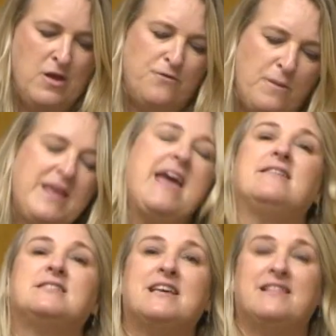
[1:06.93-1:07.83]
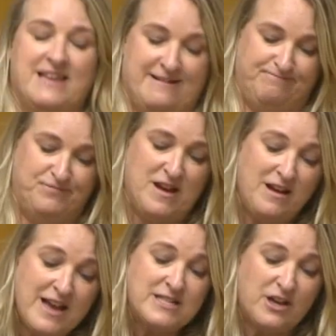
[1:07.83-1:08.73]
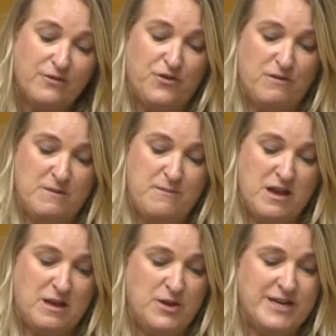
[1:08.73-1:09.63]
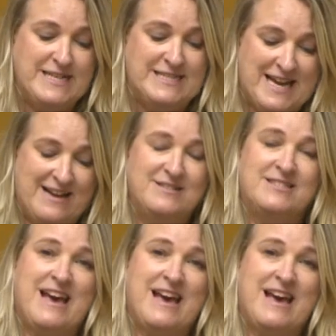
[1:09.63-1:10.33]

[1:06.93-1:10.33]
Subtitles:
From the outset then, I'd like to confirm that my community does,